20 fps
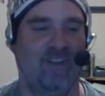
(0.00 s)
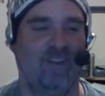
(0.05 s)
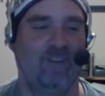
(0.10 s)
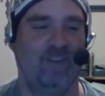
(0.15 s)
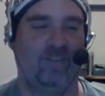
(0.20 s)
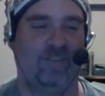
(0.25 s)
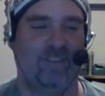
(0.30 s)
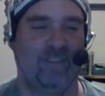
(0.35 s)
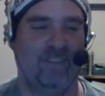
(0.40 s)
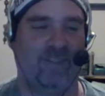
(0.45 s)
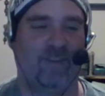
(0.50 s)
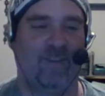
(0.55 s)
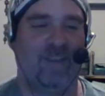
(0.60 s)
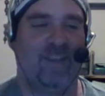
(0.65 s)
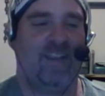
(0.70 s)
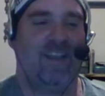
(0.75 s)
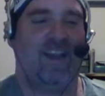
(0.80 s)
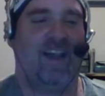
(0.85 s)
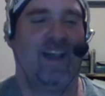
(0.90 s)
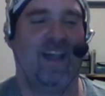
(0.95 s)
Michael Cole tries
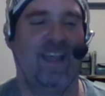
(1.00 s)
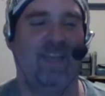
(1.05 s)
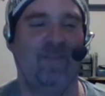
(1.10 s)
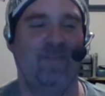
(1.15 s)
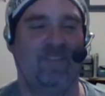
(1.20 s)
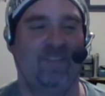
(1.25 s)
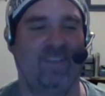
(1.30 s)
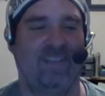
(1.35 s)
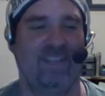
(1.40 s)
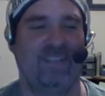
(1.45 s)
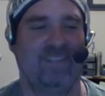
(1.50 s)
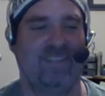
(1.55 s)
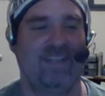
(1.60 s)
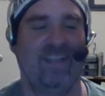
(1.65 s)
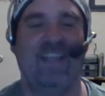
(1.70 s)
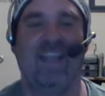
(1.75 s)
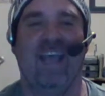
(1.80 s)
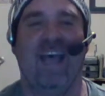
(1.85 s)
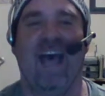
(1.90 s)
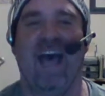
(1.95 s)
to stop him. He's like,
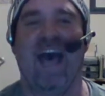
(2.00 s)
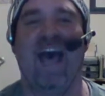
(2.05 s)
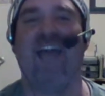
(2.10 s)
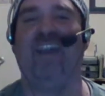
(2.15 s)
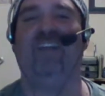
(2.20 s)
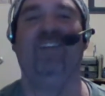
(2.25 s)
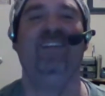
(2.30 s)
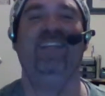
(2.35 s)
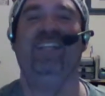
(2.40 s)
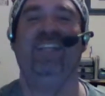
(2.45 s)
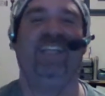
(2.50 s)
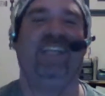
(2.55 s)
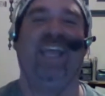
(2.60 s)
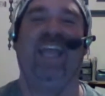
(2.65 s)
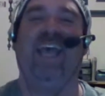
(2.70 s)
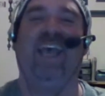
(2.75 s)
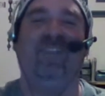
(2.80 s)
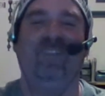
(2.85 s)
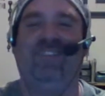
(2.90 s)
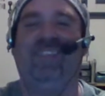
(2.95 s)
brother,
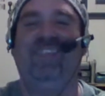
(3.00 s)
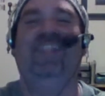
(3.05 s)
I'm not